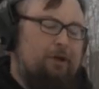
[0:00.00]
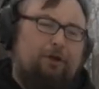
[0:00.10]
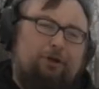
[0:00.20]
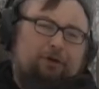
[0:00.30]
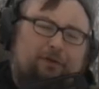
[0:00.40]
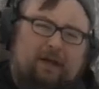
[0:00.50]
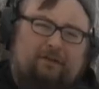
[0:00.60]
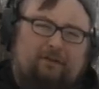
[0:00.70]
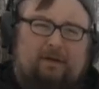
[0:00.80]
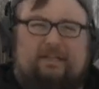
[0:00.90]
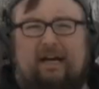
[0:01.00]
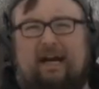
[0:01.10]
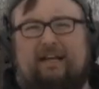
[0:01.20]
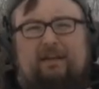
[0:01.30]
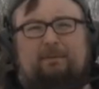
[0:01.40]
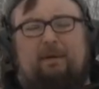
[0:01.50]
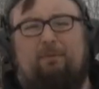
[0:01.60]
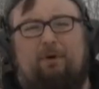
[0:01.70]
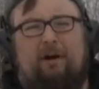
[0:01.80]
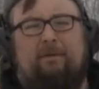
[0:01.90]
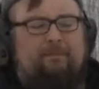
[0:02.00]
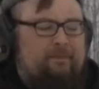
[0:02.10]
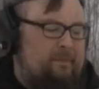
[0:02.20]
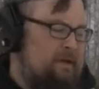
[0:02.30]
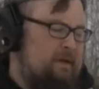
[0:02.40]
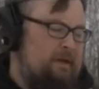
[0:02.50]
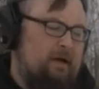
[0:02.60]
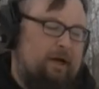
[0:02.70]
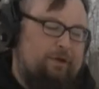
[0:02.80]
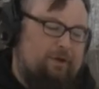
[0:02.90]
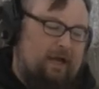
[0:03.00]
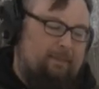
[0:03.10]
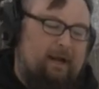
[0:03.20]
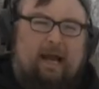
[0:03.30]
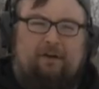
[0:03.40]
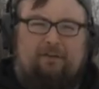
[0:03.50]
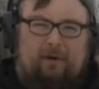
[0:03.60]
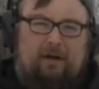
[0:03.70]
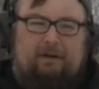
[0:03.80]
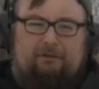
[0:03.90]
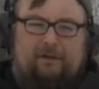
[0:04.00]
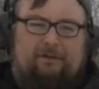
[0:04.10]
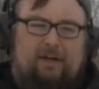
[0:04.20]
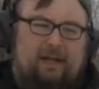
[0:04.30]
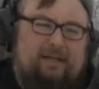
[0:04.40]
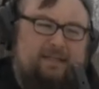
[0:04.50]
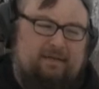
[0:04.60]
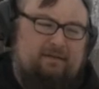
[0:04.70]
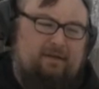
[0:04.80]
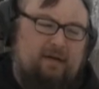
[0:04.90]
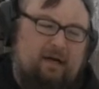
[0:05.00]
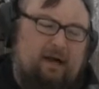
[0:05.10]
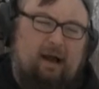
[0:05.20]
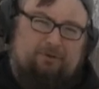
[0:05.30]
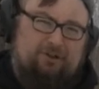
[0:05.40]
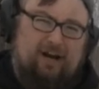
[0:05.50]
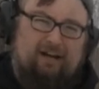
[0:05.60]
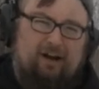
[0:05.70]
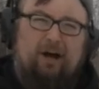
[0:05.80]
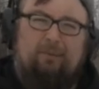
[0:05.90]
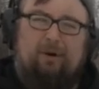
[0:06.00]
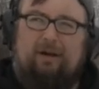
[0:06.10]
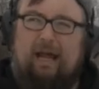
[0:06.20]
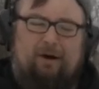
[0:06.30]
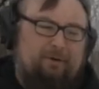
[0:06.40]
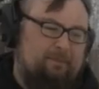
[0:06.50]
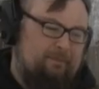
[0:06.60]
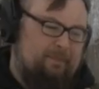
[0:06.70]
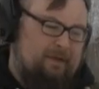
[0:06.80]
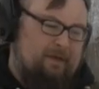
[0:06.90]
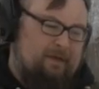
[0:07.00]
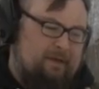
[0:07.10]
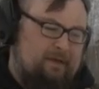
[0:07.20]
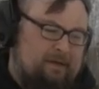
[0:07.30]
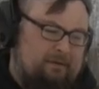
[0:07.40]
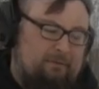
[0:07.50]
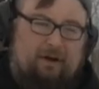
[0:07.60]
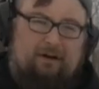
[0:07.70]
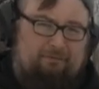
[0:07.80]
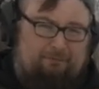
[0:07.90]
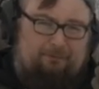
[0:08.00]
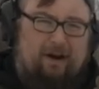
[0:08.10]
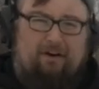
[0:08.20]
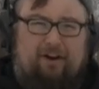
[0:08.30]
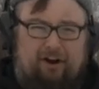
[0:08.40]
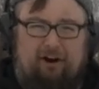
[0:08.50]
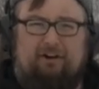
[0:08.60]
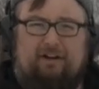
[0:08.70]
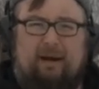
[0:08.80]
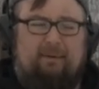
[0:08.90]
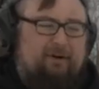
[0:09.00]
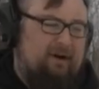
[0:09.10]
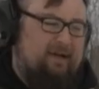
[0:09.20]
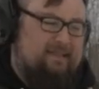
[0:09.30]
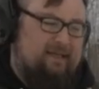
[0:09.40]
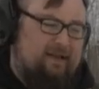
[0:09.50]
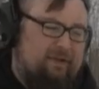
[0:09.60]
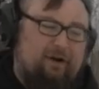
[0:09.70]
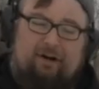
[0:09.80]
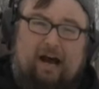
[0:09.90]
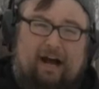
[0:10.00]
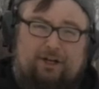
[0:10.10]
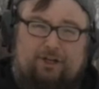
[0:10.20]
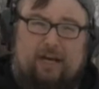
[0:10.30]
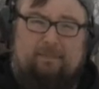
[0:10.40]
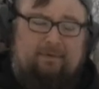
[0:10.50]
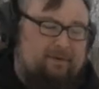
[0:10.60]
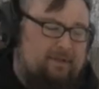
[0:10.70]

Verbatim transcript: You'd think from its size it'd be more. Uh, you can buy aftermarket 15s. Uh, I'm trying to hunt one down. They're very hard to come across and they're not cheap.